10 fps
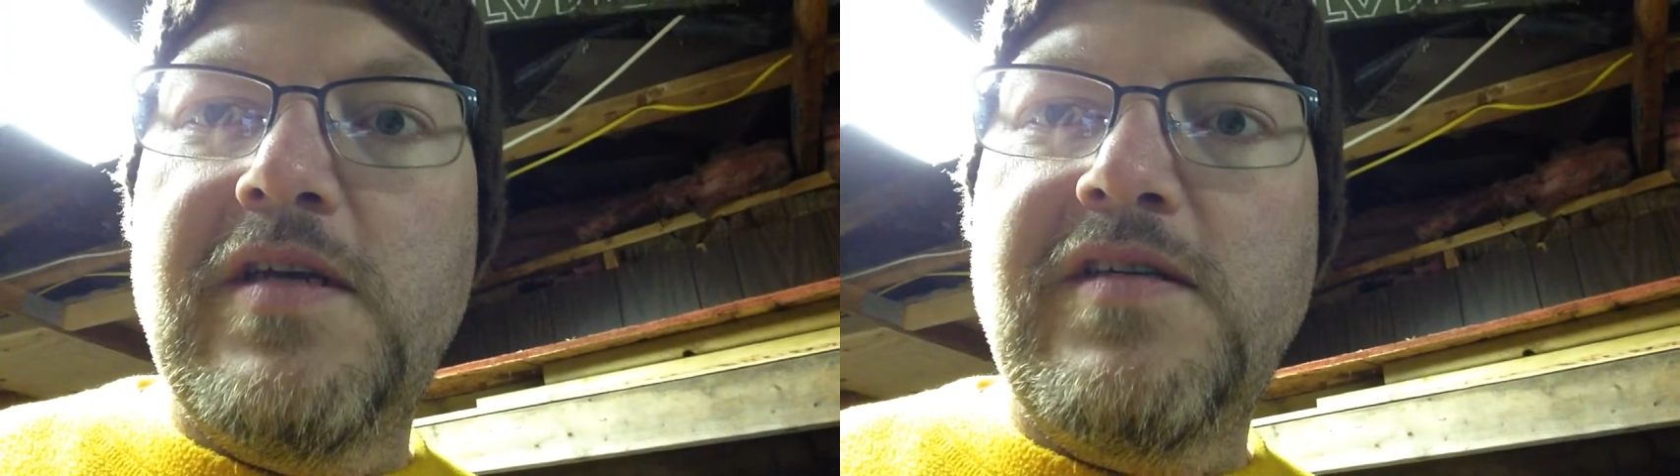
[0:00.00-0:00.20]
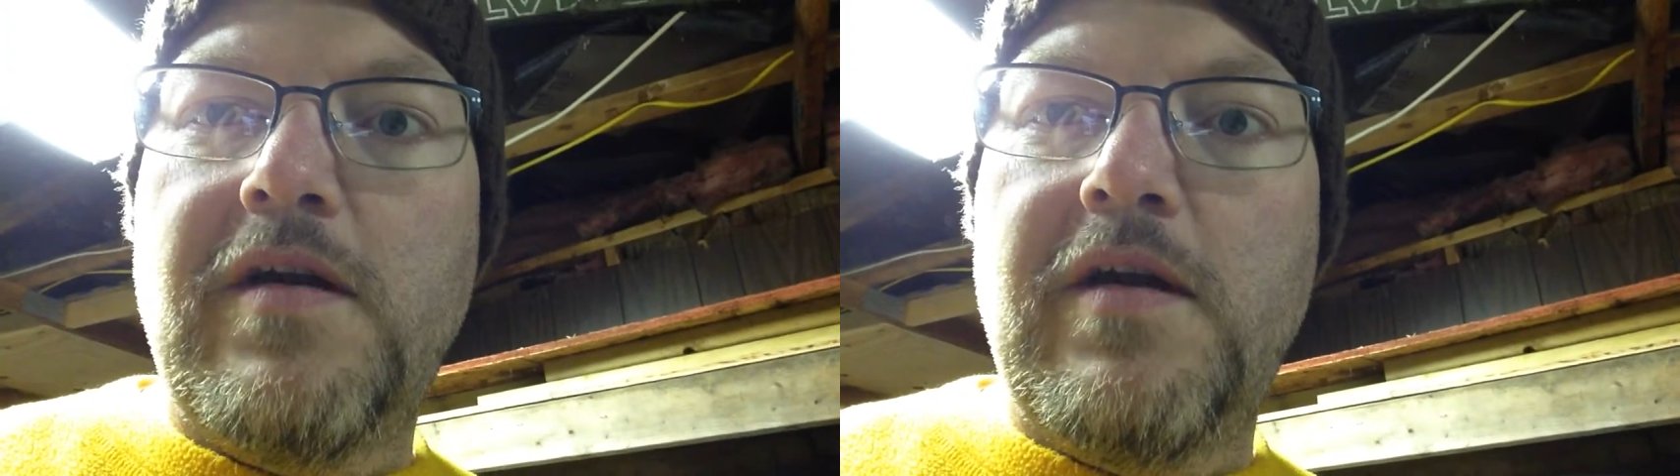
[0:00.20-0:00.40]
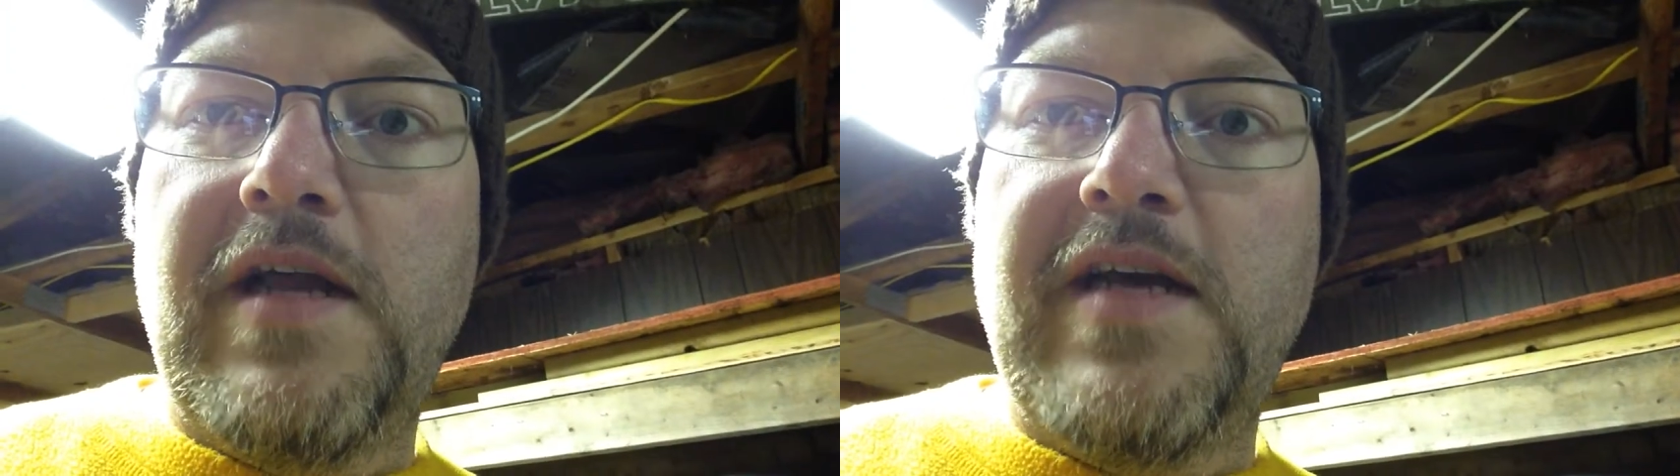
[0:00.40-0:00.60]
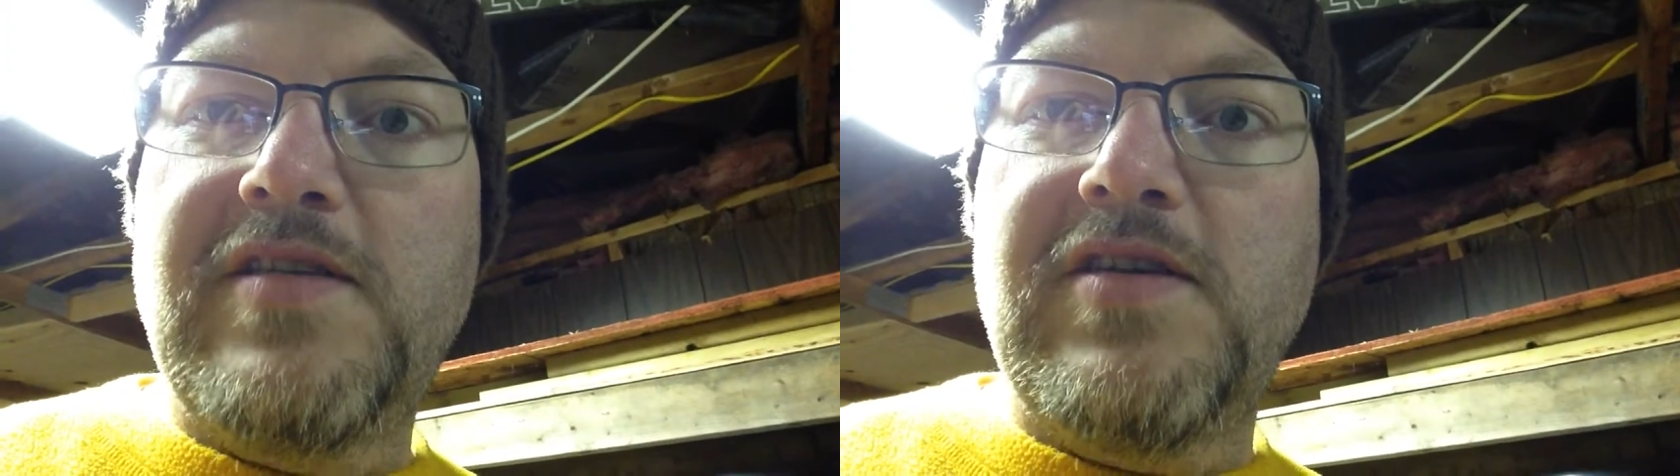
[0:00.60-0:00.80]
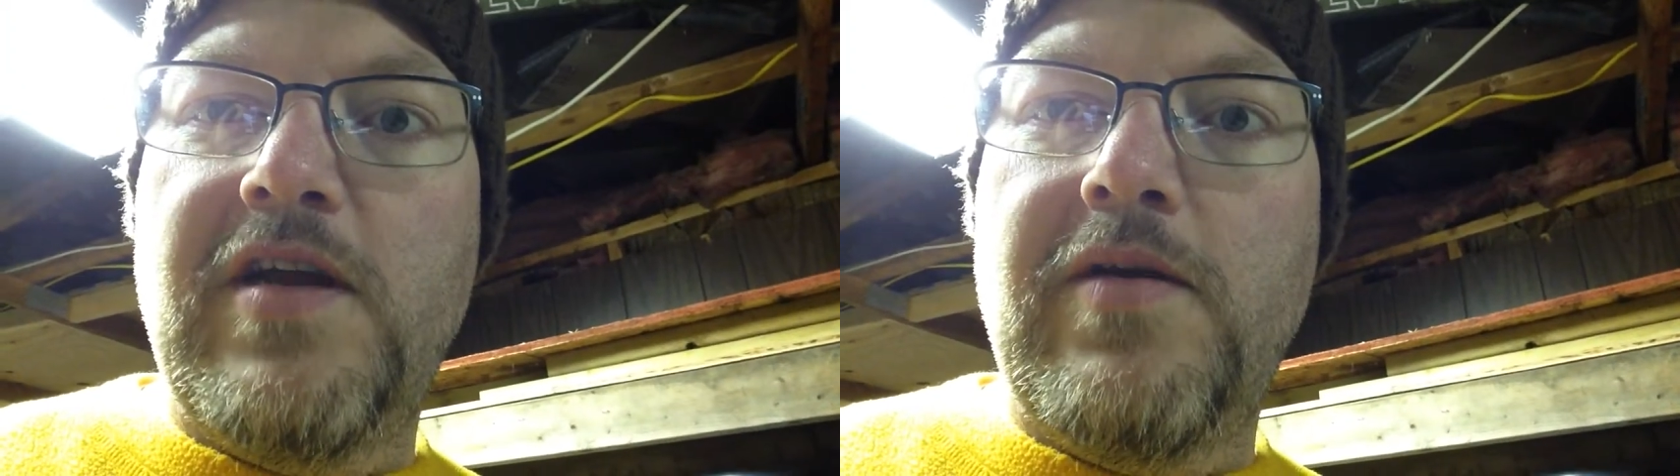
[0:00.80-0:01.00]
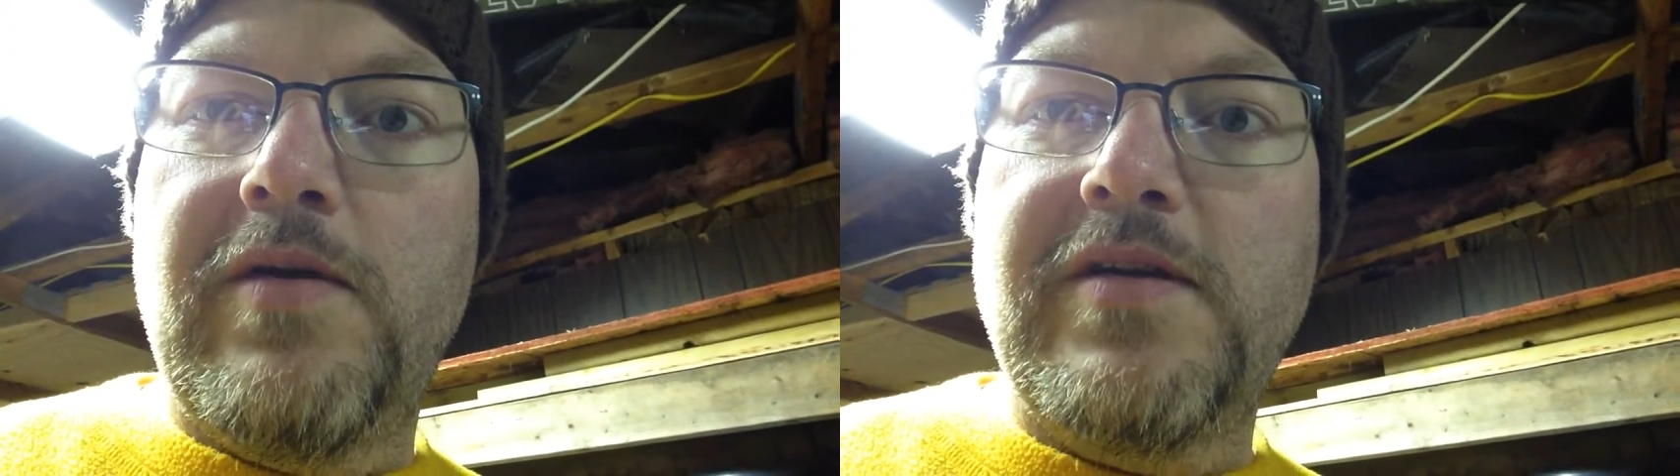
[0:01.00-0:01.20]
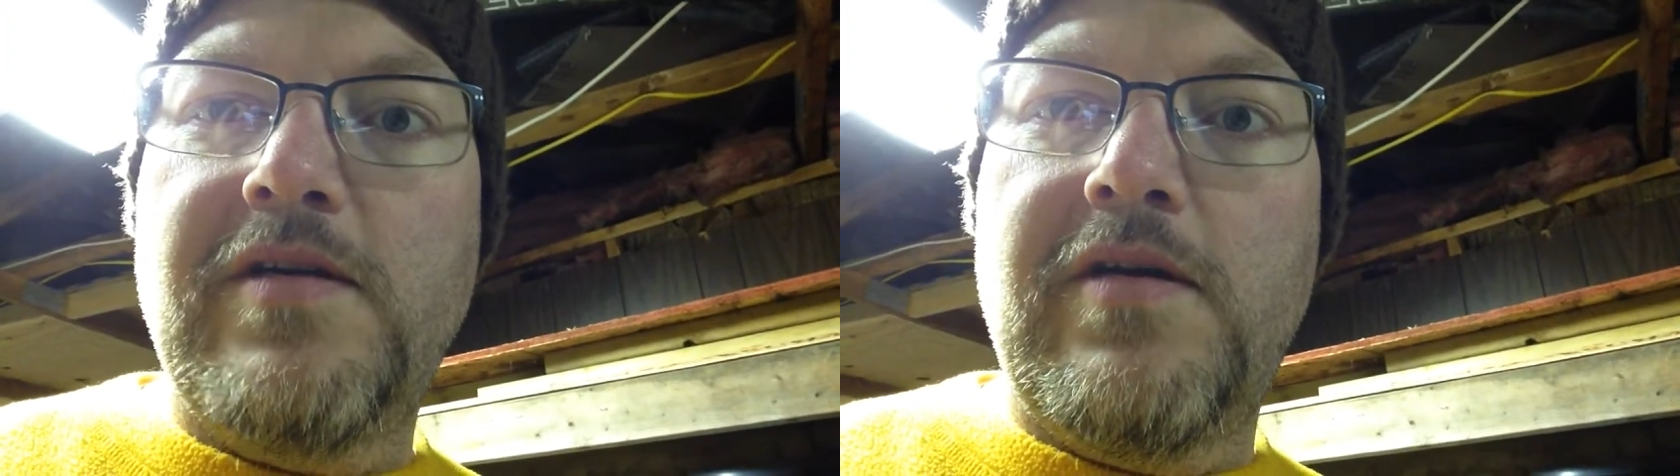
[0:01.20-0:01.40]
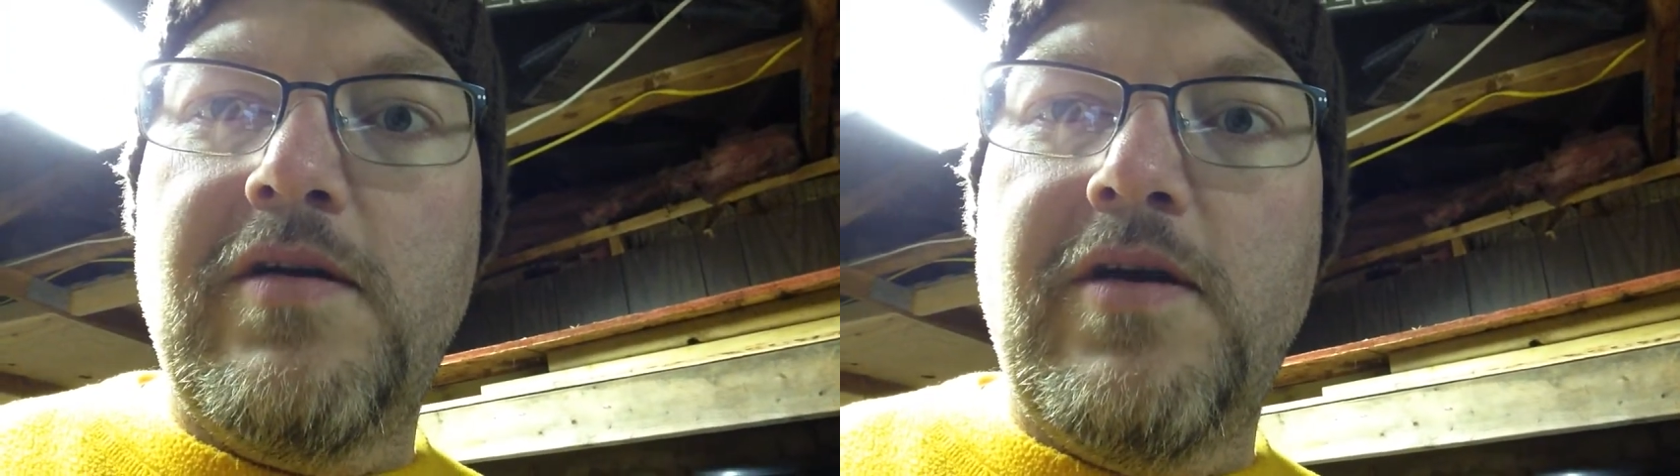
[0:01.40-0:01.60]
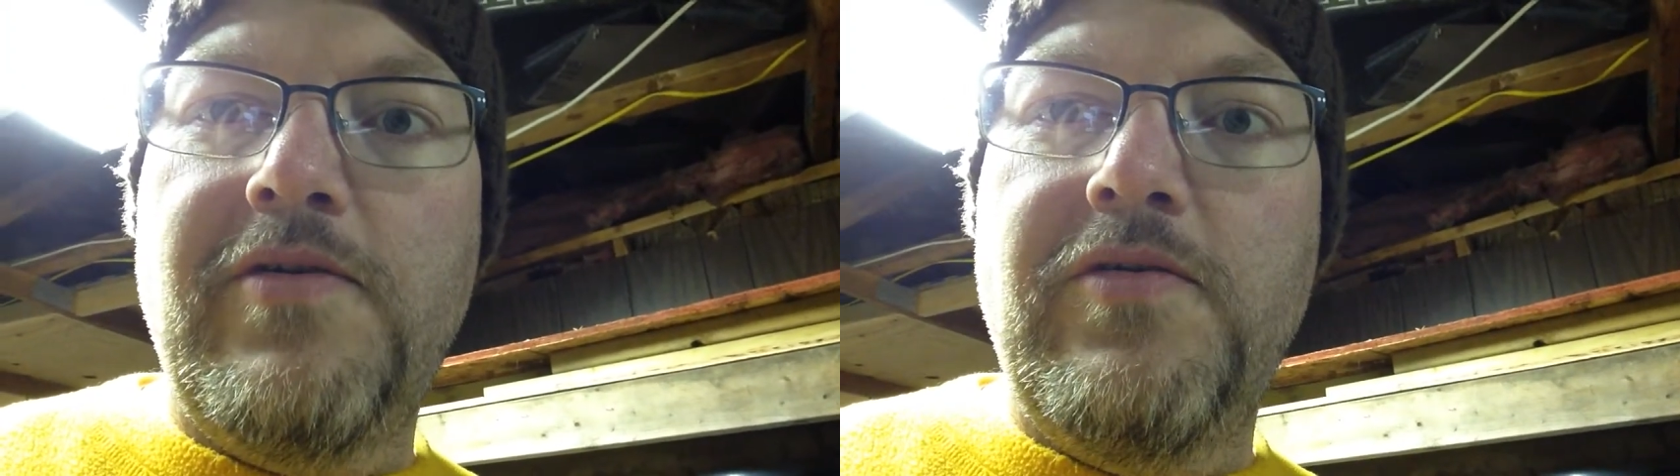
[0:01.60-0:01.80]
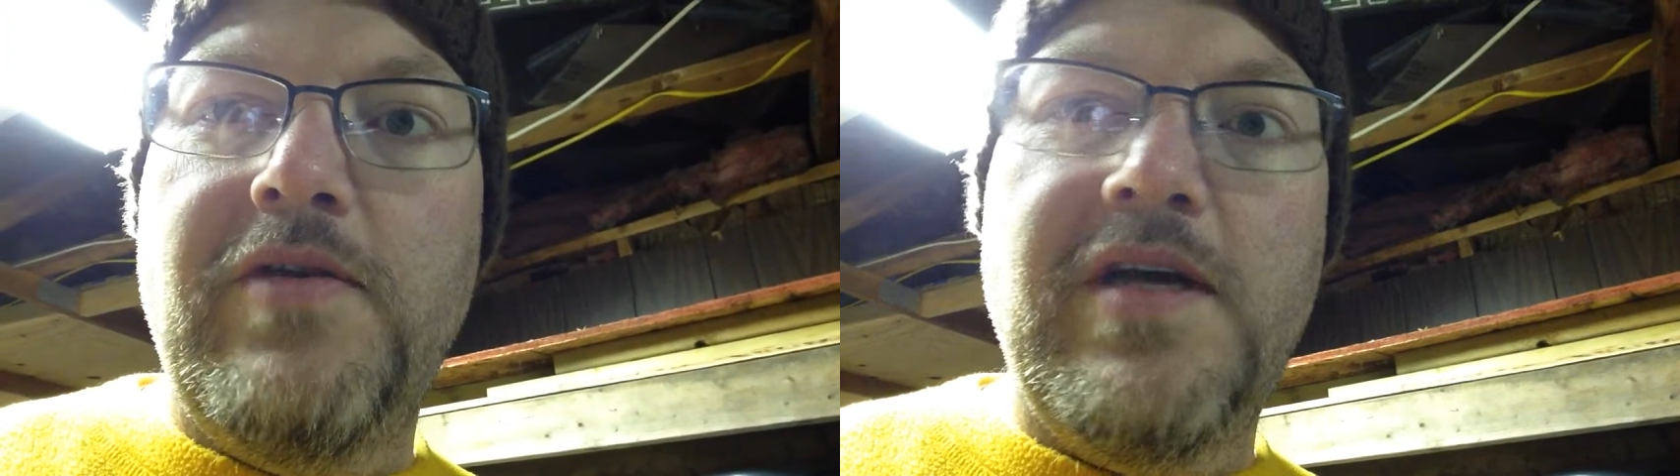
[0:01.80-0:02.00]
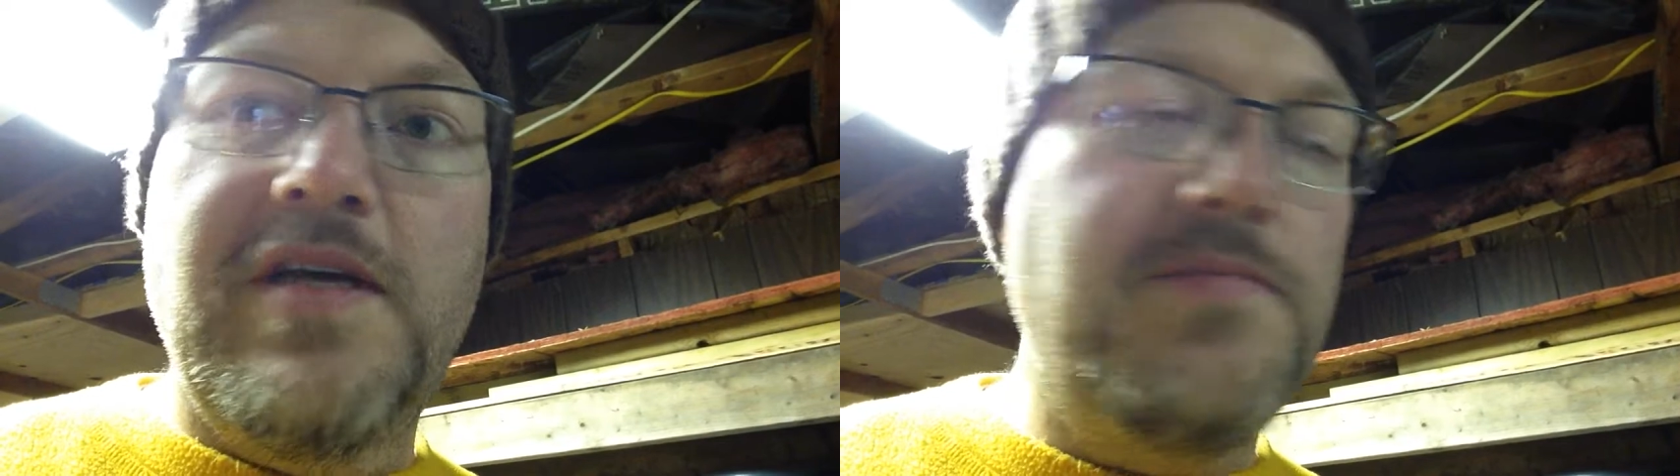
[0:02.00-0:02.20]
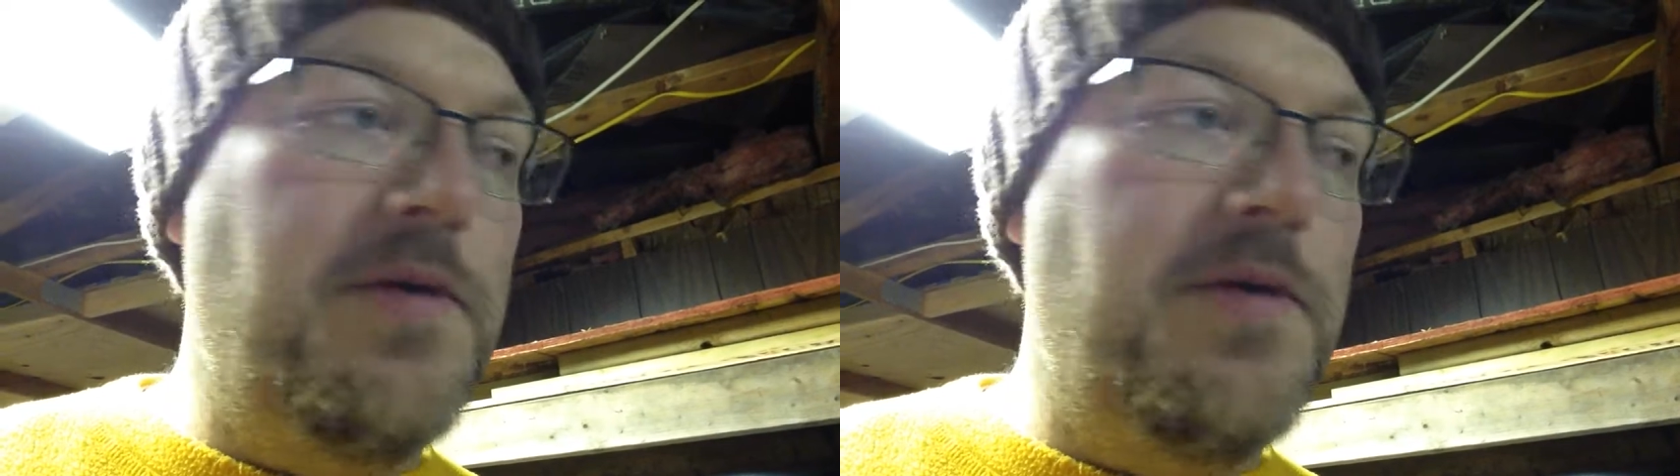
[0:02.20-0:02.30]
I started last January, so I don't know how new it is,